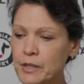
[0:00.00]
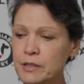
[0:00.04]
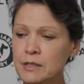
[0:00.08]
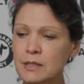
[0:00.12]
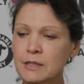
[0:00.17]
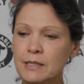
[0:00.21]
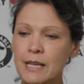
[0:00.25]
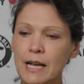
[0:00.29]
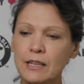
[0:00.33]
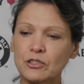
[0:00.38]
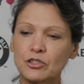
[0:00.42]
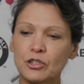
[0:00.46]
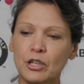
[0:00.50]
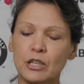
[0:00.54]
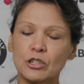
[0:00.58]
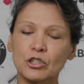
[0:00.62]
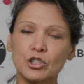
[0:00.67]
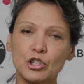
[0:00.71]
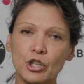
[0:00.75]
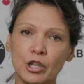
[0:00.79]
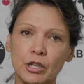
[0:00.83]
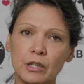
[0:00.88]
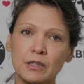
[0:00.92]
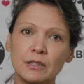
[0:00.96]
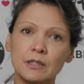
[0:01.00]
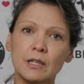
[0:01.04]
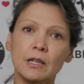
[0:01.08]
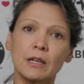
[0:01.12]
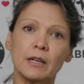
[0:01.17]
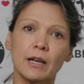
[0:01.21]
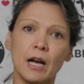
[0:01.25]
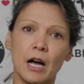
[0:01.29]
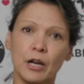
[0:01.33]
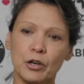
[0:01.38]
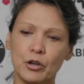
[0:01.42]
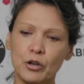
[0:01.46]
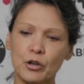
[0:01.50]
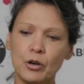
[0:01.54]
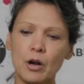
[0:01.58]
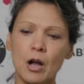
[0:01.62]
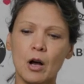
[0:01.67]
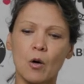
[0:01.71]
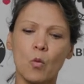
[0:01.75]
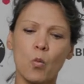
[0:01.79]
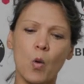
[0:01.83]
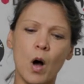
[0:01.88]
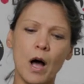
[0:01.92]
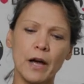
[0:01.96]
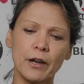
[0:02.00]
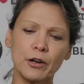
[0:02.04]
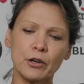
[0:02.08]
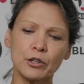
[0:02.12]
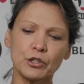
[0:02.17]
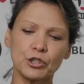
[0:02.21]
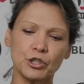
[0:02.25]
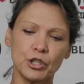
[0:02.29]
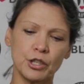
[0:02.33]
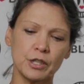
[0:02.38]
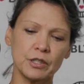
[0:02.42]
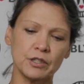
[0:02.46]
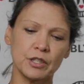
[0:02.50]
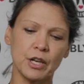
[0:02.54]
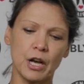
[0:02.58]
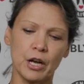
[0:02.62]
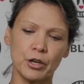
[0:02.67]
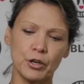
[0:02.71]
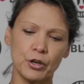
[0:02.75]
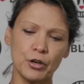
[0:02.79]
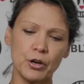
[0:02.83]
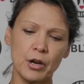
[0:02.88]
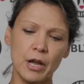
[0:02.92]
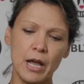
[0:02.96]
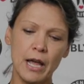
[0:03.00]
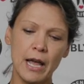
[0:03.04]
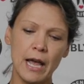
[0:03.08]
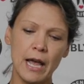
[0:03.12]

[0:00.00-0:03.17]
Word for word: This is actually a cheese cutter, a wire cheese cutter.